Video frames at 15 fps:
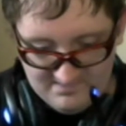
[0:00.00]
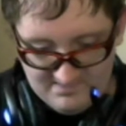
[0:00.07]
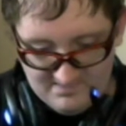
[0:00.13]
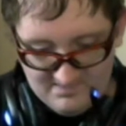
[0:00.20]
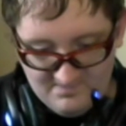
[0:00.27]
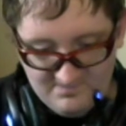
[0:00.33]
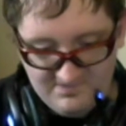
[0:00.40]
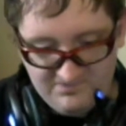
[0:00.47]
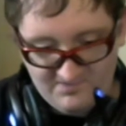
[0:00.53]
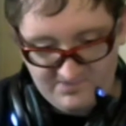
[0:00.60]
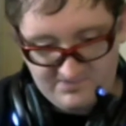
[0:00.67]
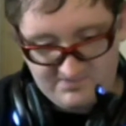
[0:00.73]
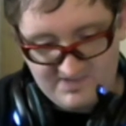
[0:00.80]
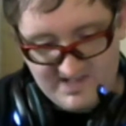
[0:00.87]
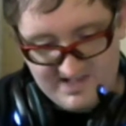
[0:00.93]
Oh, this one's
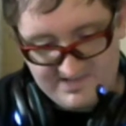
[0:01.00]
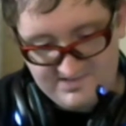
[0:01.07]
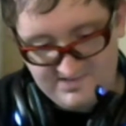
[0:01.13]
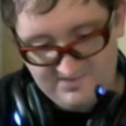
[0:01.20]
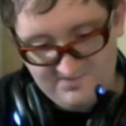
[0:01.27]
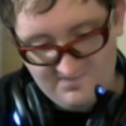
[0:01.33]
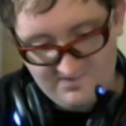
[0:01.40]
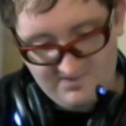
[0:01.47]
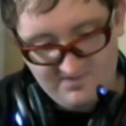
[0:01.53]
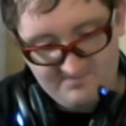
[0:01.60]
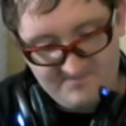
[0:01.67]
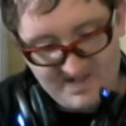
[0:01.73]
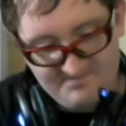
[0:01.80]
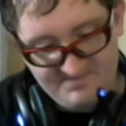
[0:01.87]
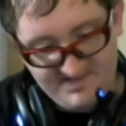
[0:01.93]
cracked too, although it
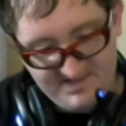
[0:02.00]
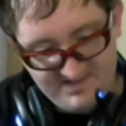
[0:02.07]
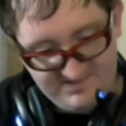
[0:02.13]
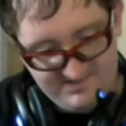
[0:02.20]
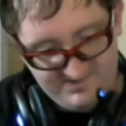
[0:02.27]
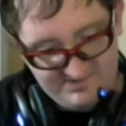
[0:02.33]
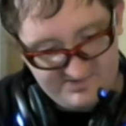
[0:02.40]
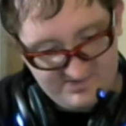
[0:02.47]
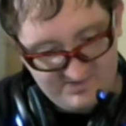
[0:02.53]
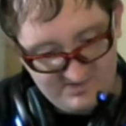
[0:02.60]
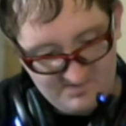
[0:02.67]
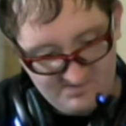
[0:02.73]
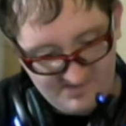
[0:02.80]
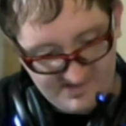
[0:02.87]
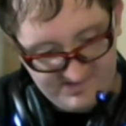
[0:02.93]
might be easier to
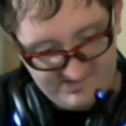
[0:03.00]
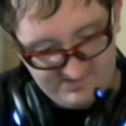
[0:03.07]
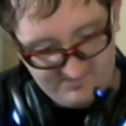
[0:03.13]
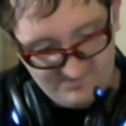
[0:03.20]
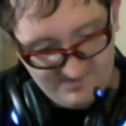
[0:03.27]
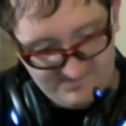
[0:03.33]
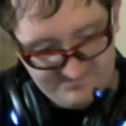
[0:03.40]
replace this one,